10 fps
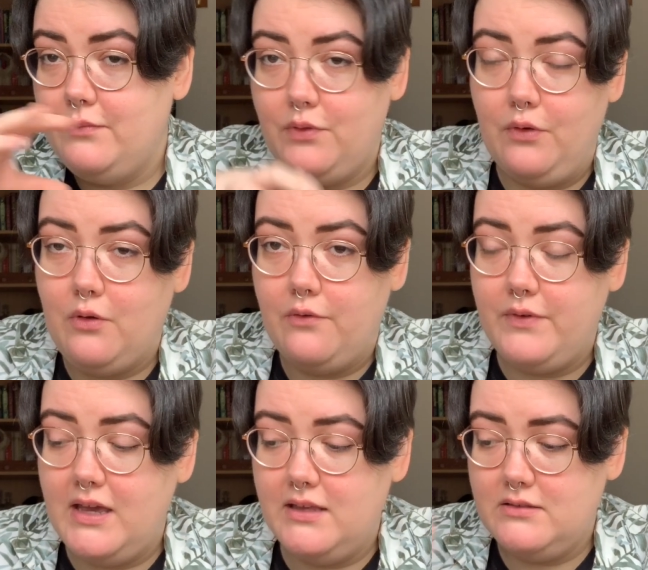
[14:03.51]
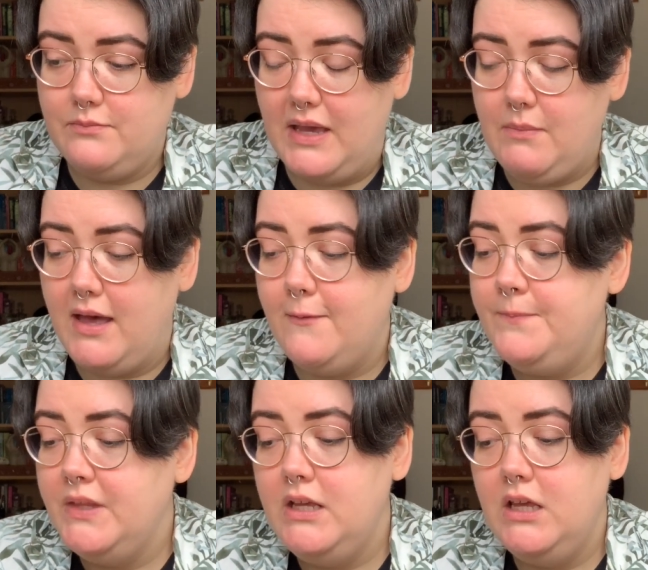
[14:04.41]
through Ko-fi is PayPal,
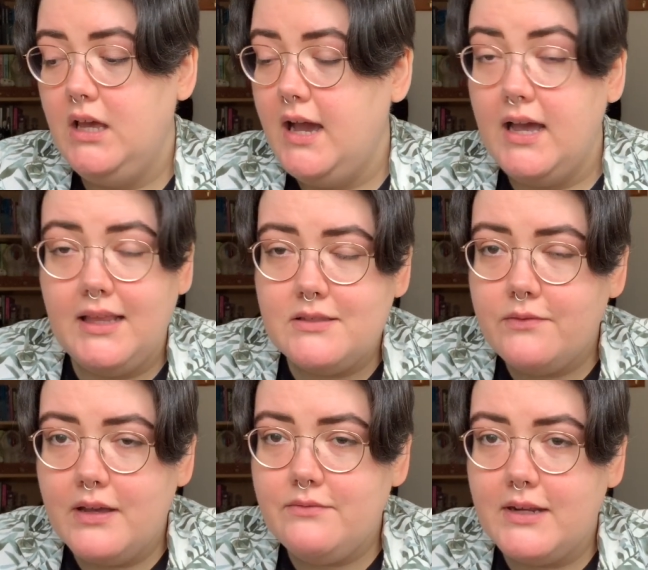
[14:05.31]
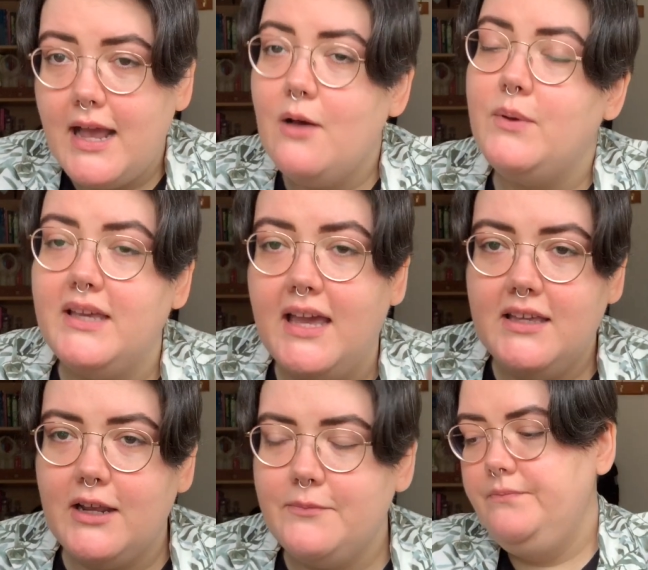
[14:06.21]
and that's fine for now, but yeah, you
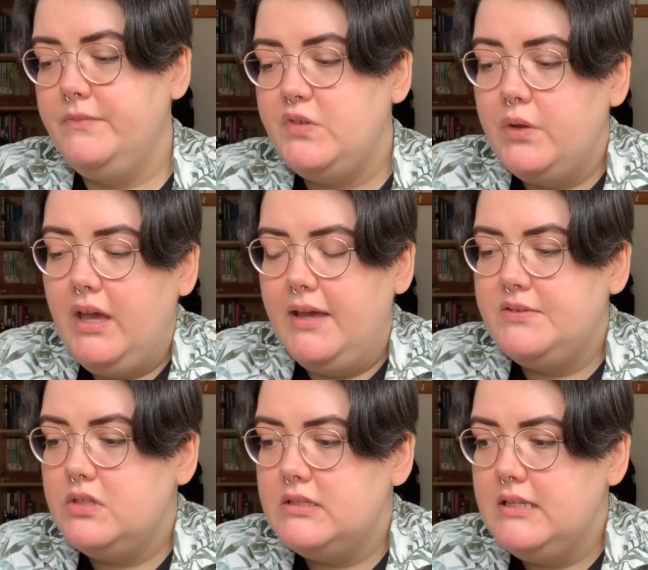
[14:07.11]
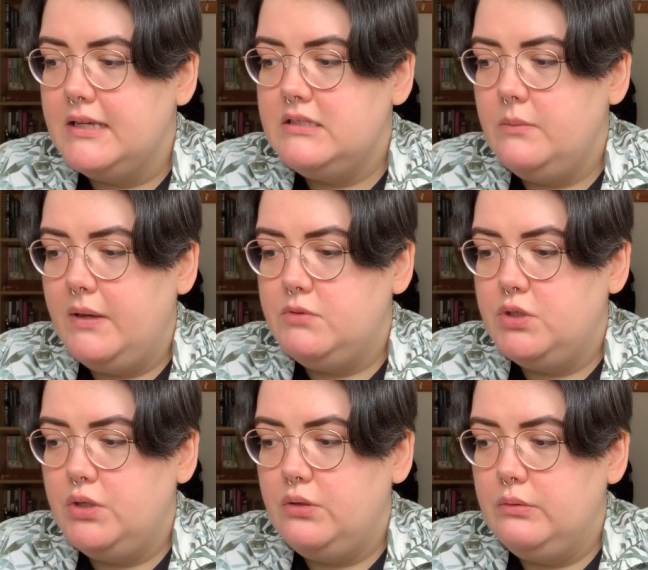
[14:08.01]
know. So yeah, it was just nice to be able
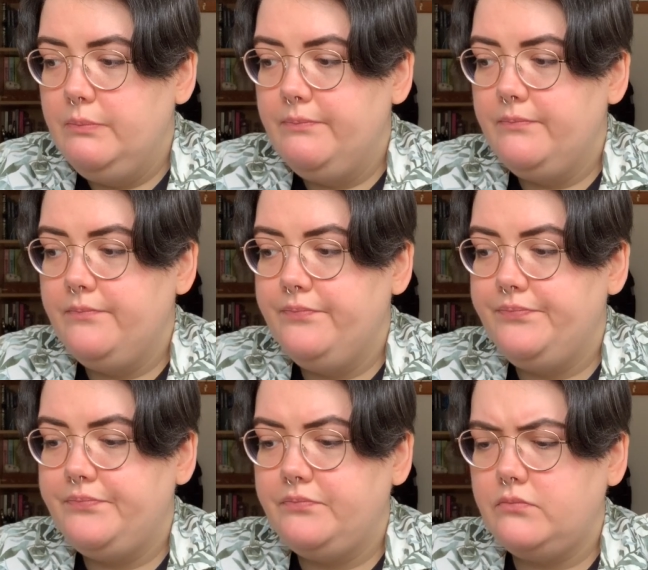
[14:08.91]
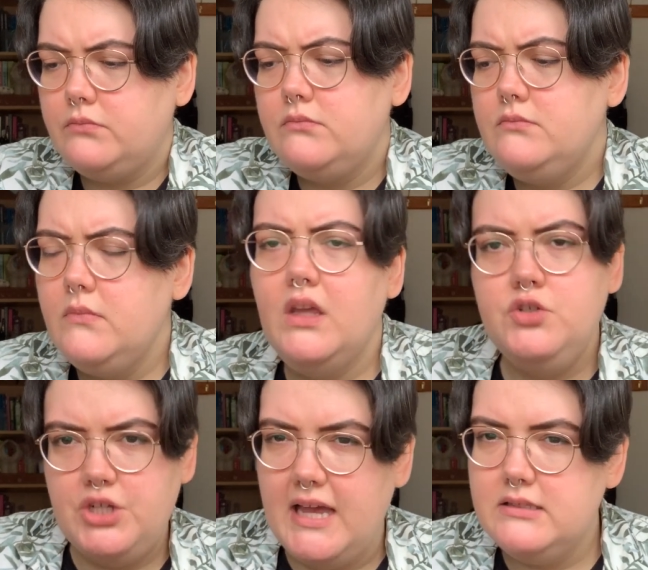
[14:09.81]
to
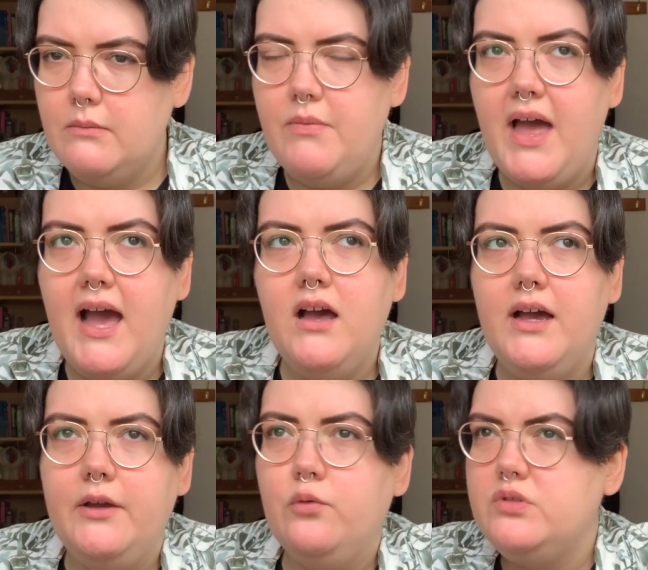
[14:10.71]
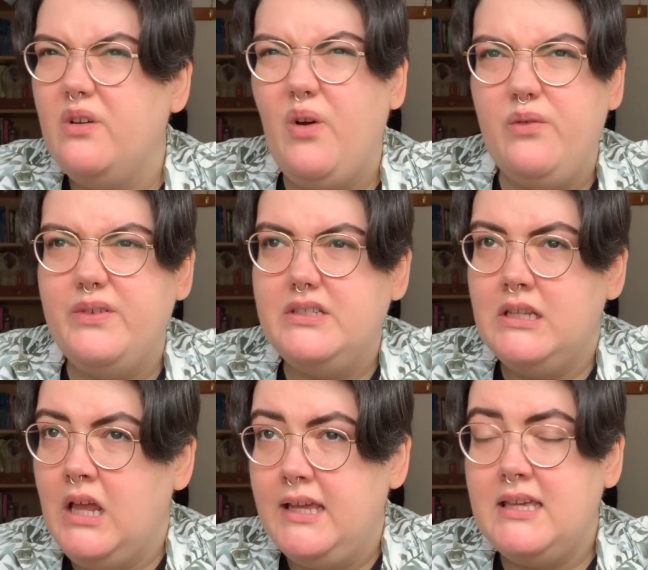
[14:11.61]
share some of that. I also offered to
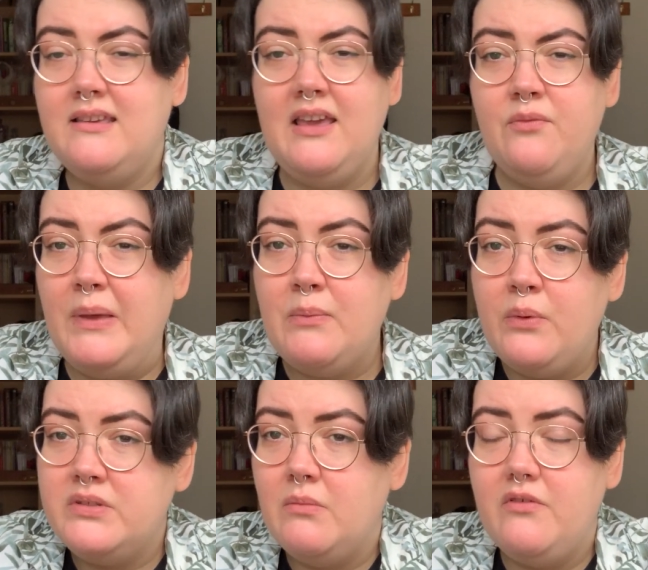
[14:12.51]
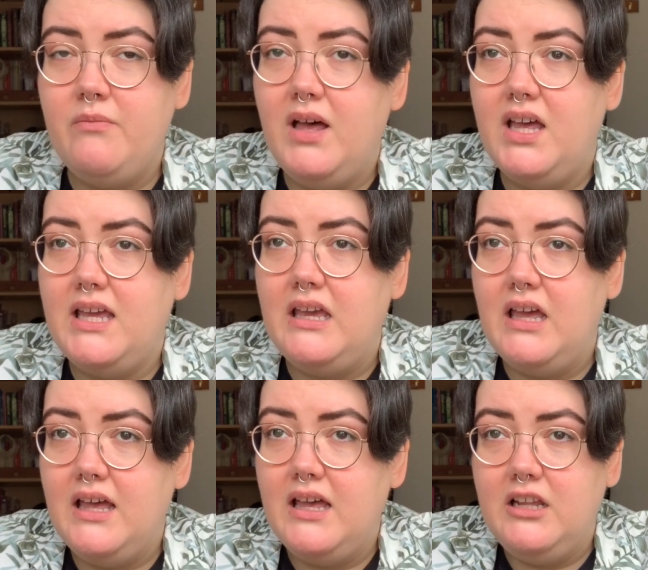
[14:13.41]
like give people some of my
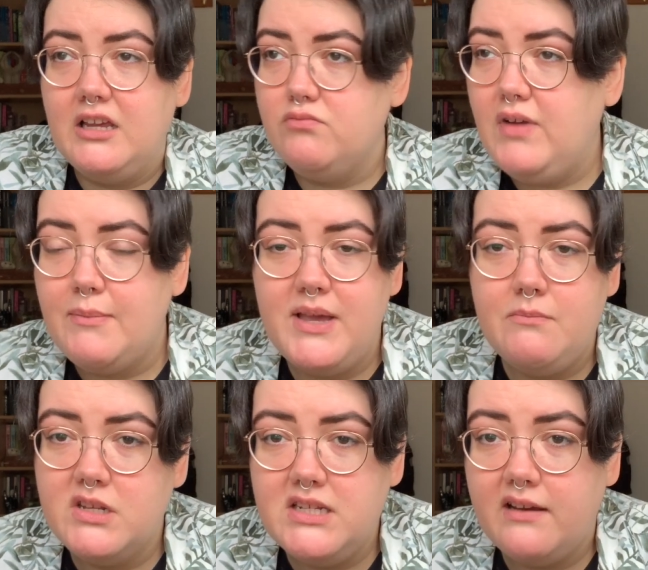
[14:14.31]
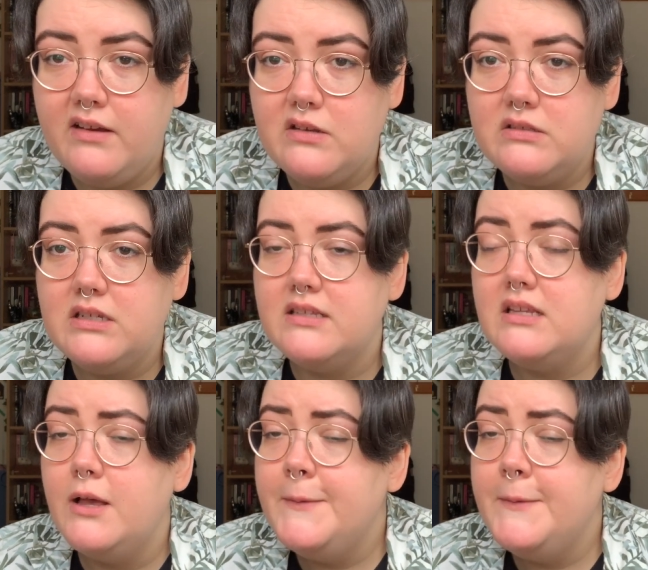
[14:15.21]
like wrapping materials, because